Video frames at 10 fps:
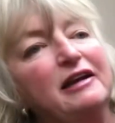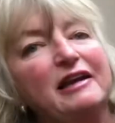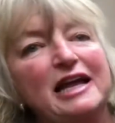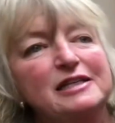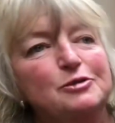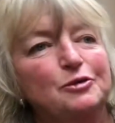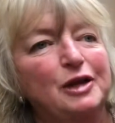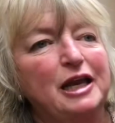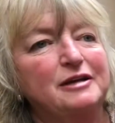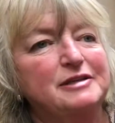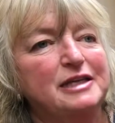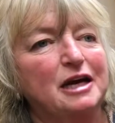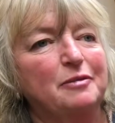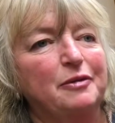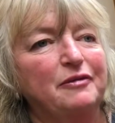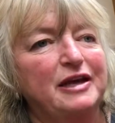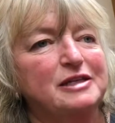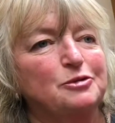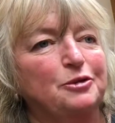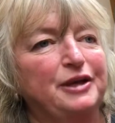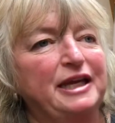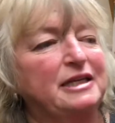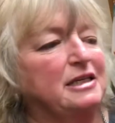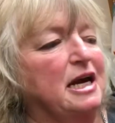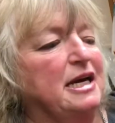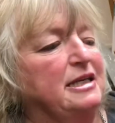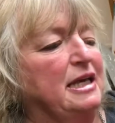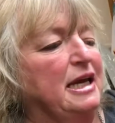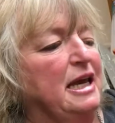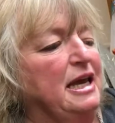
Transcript: That's all closed up, that's all neat and tidy.